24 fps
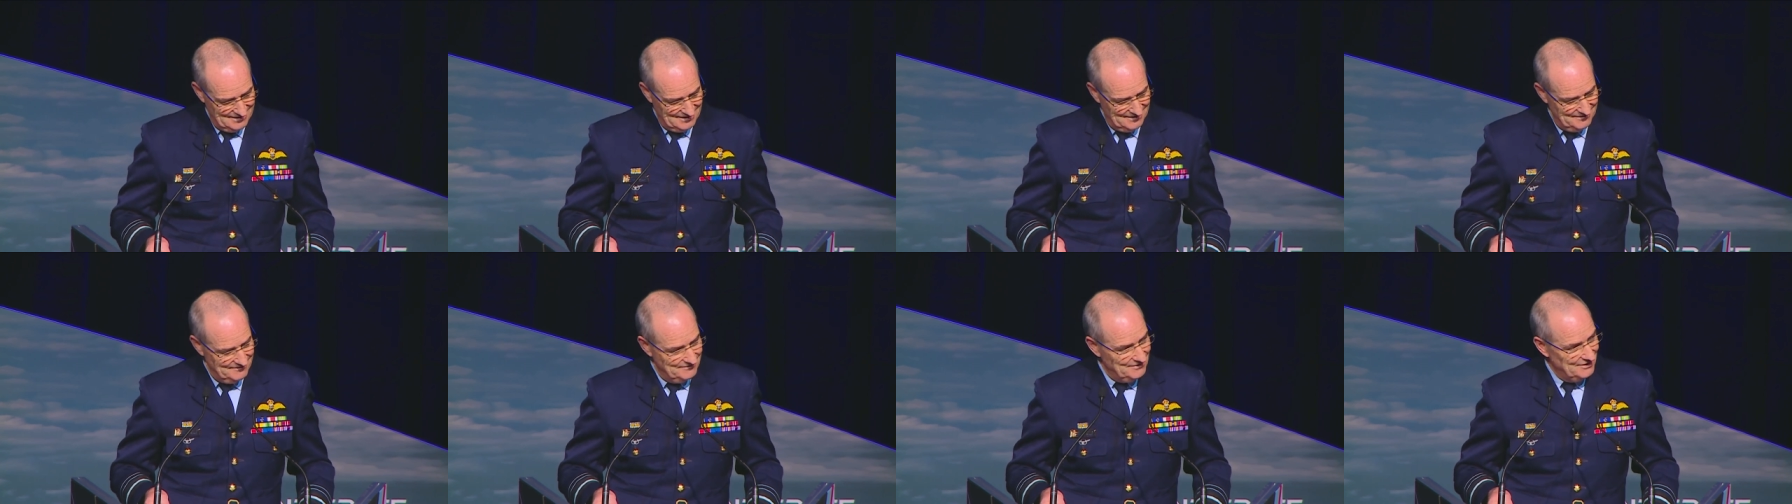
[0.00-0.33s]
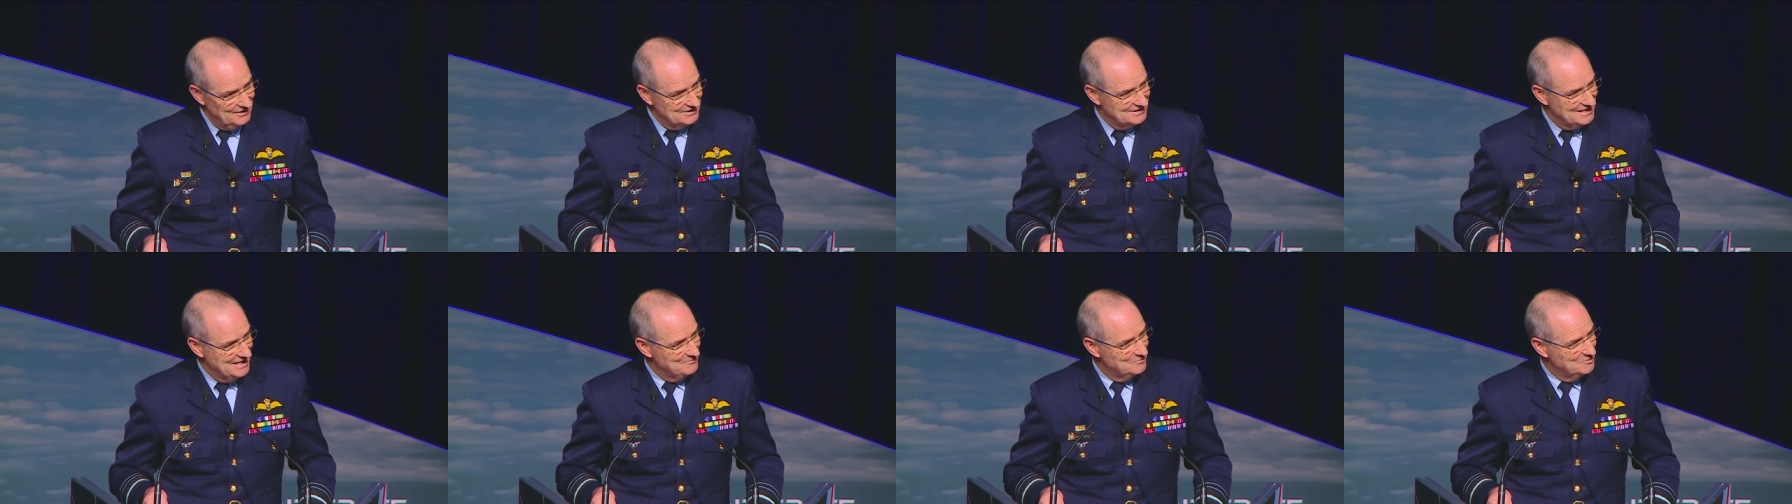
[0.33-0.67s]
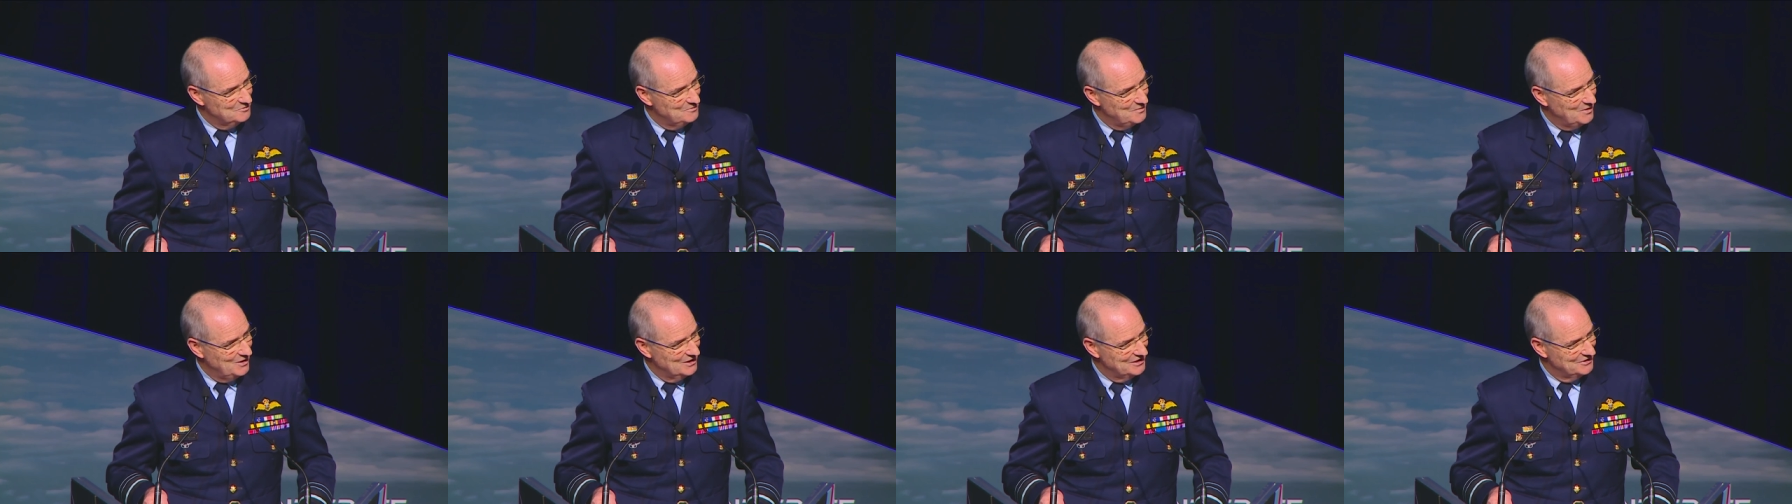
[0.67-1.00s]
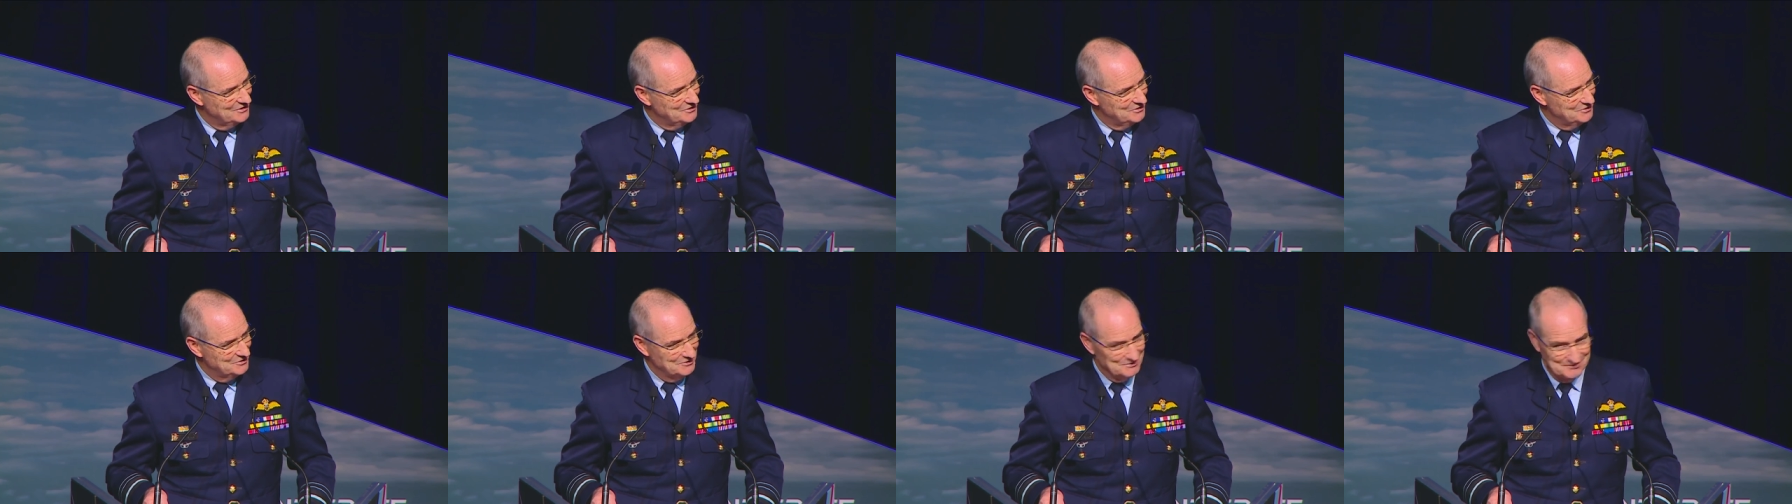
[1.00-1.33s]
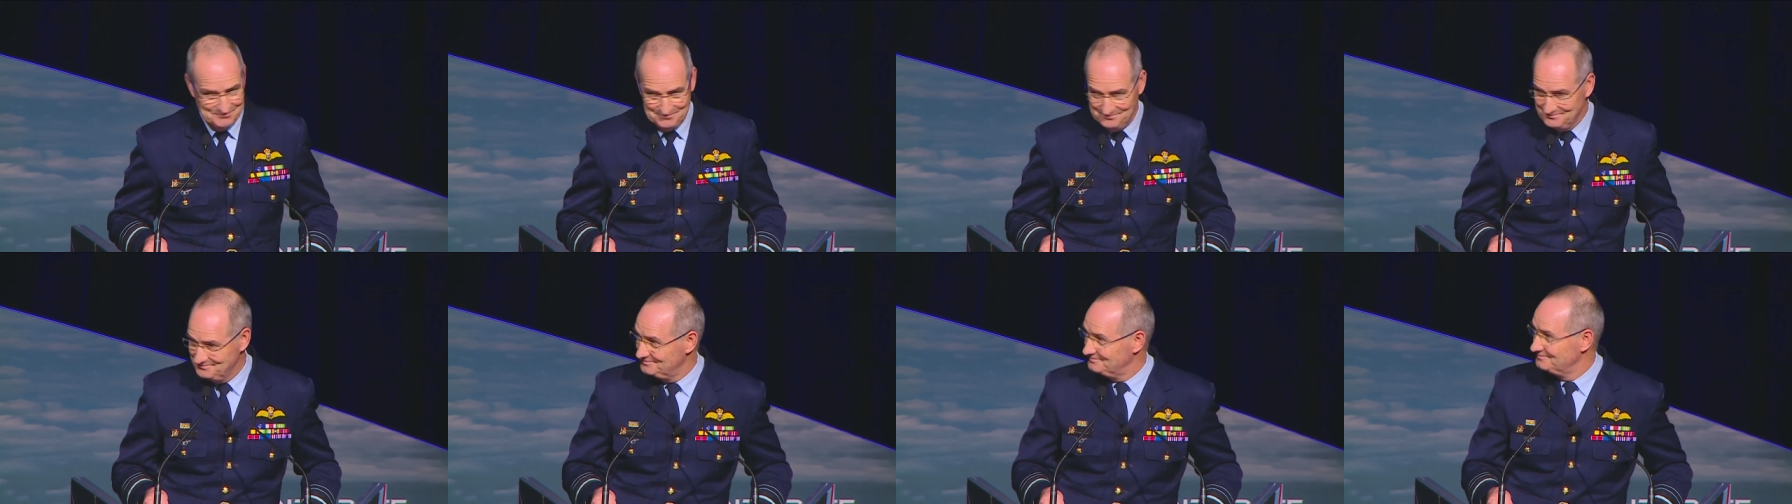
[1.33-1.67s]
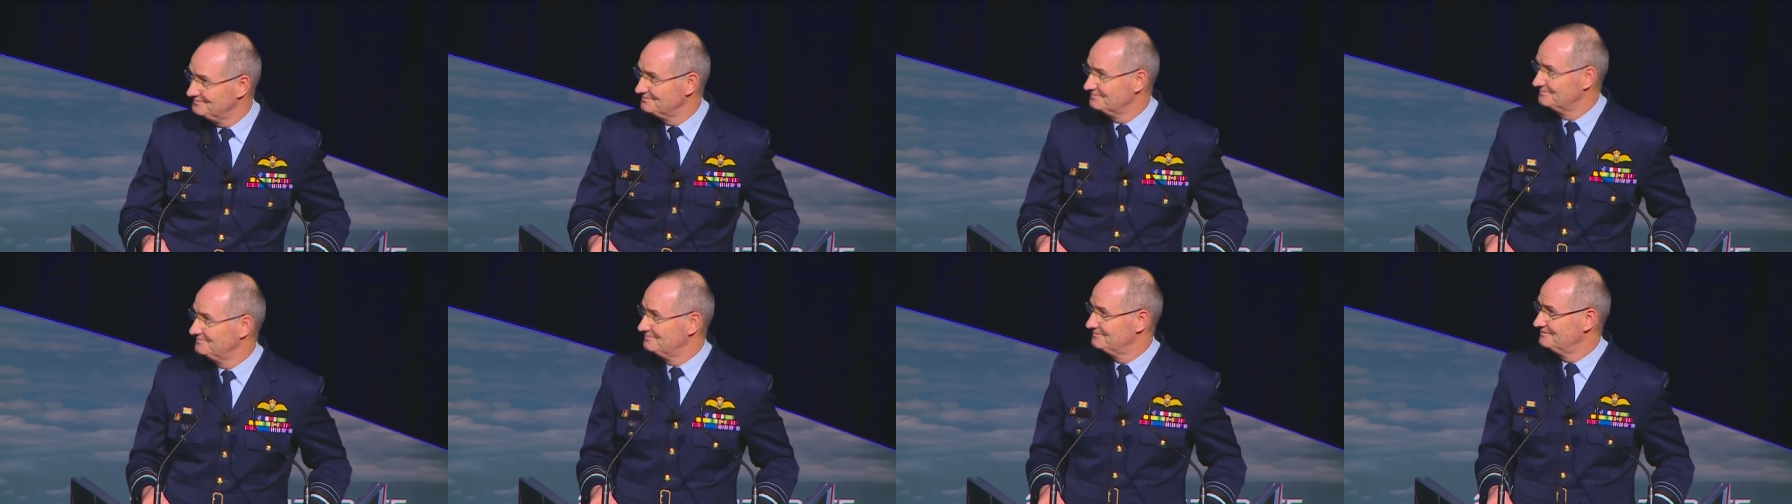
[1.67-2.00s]
Vice Admiral Mike Noonan.
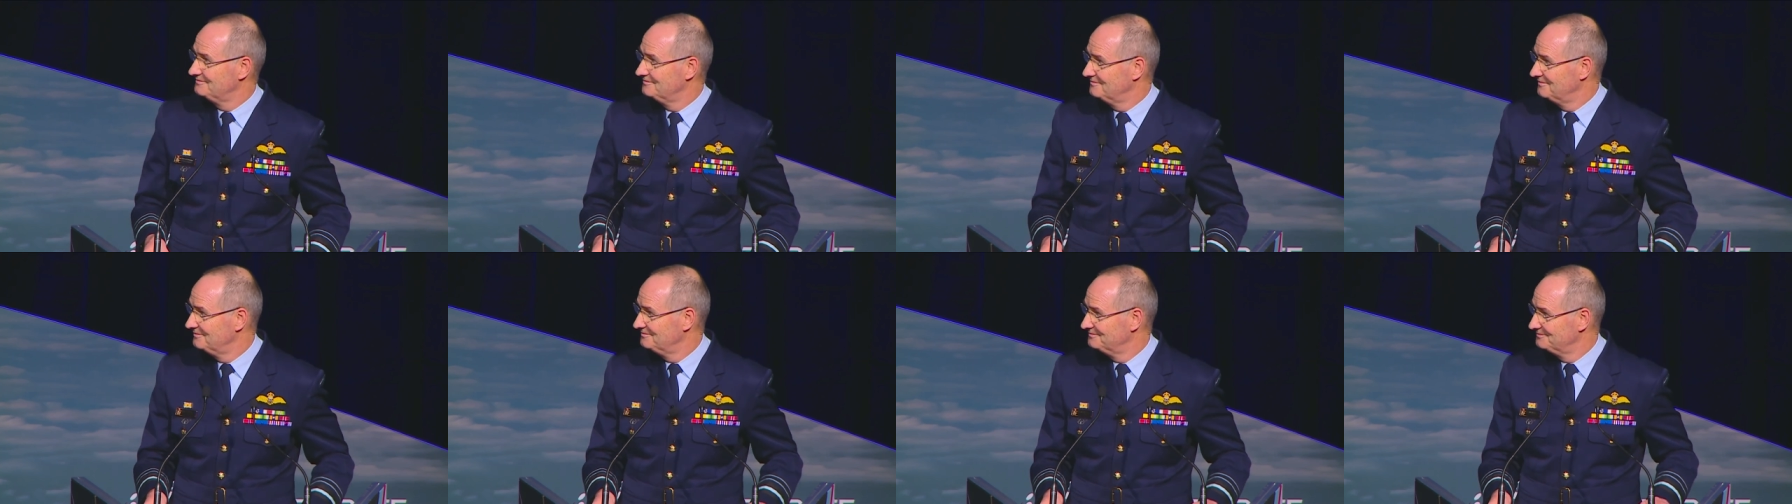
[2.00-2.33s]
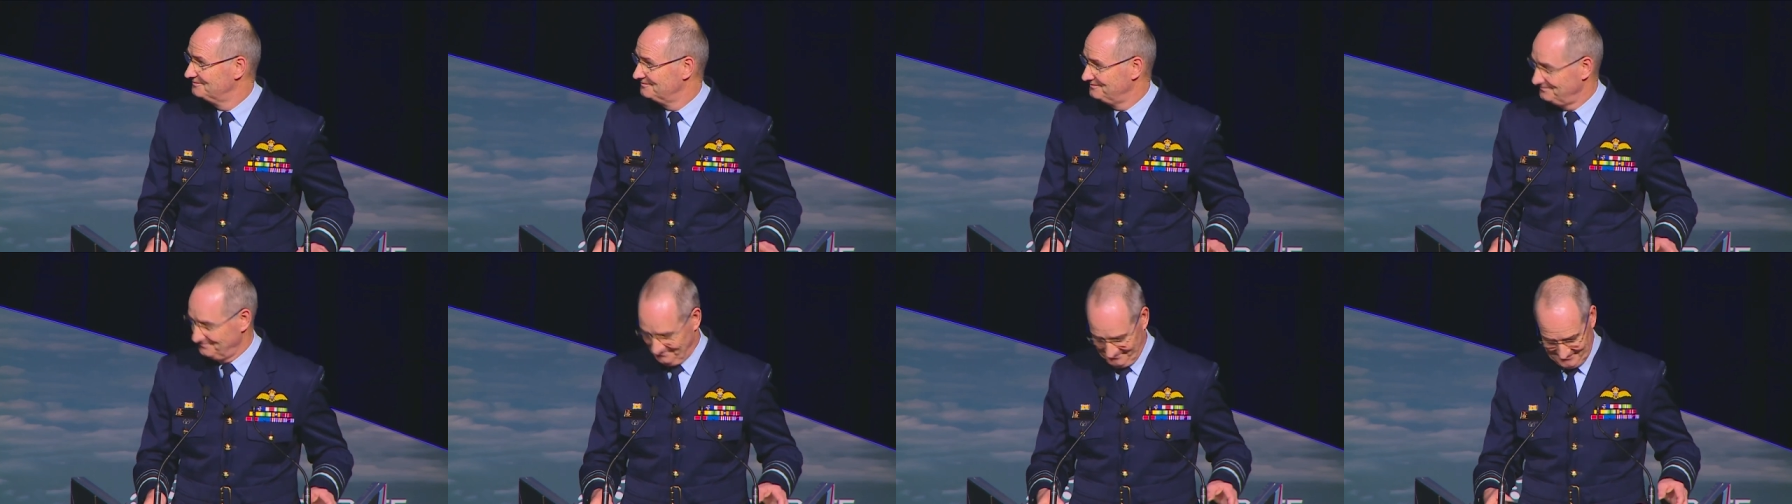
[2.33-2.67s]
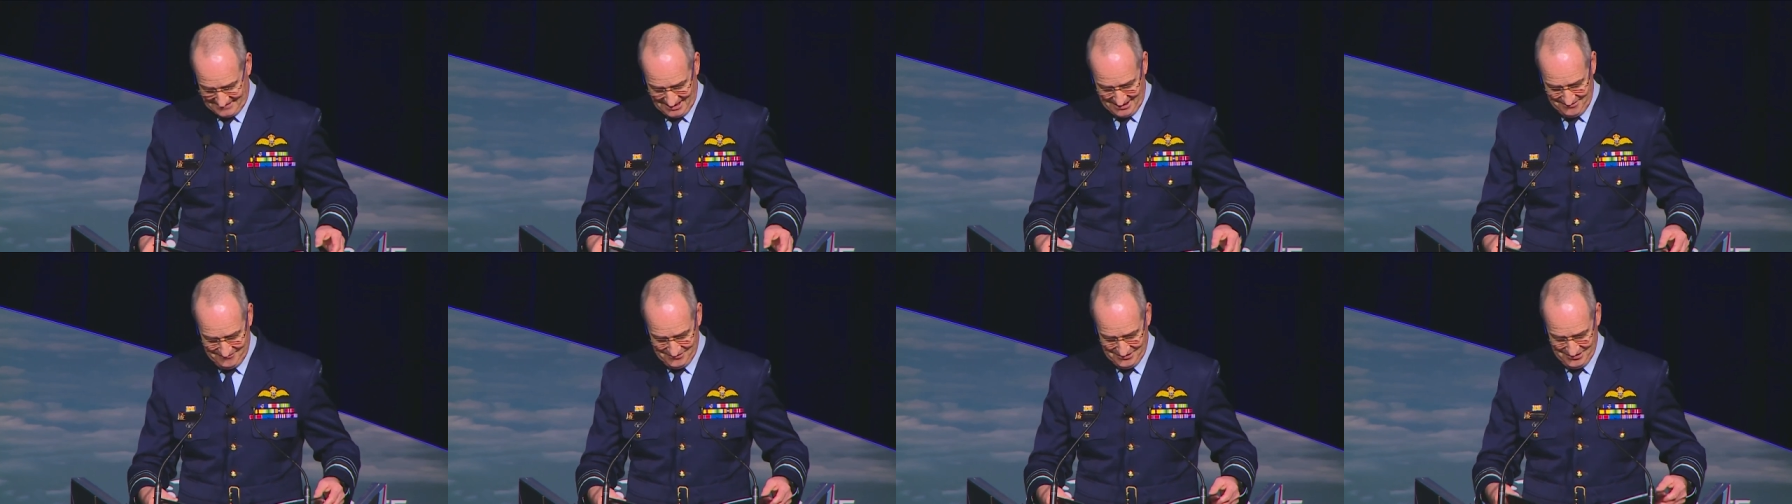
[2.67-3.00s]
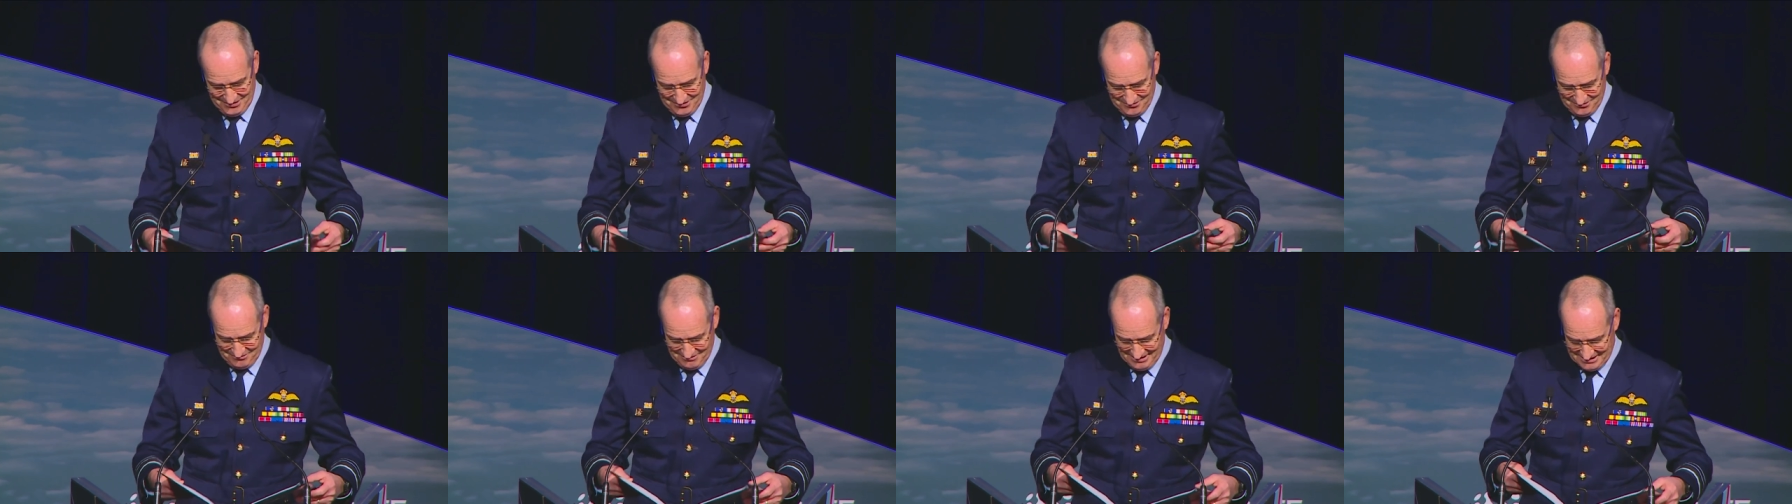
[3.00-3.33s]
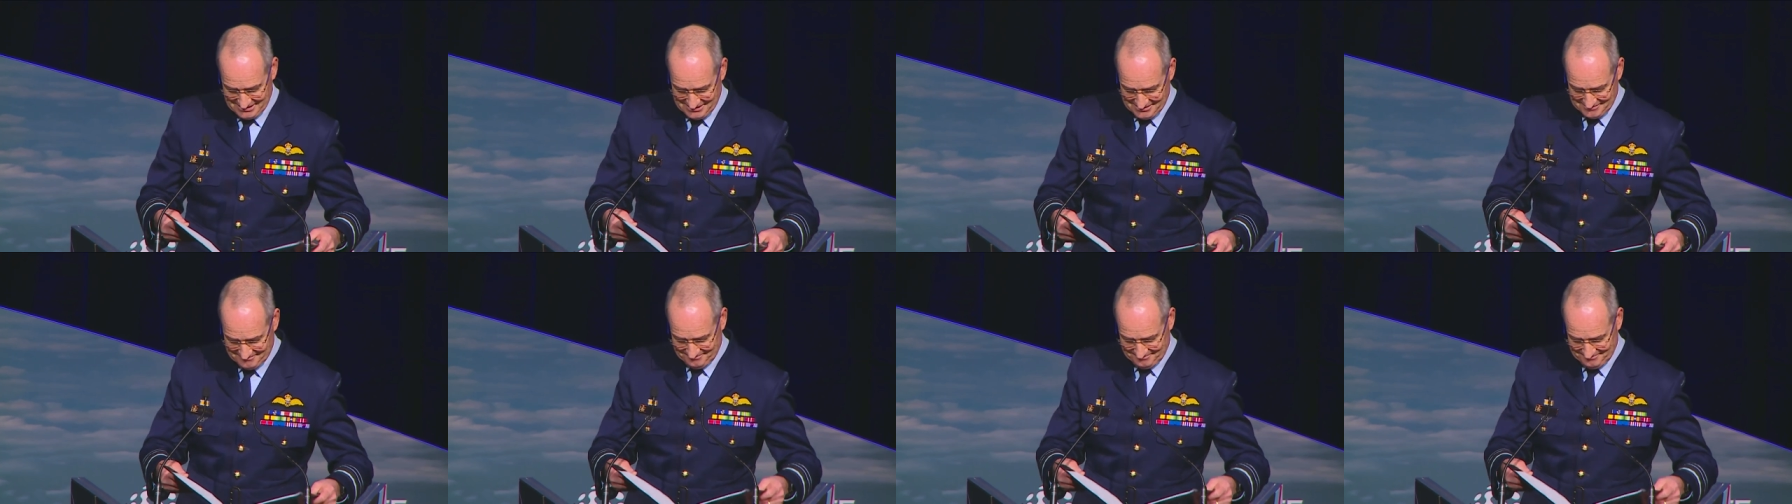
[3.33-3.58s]
Over to you, Gretchen.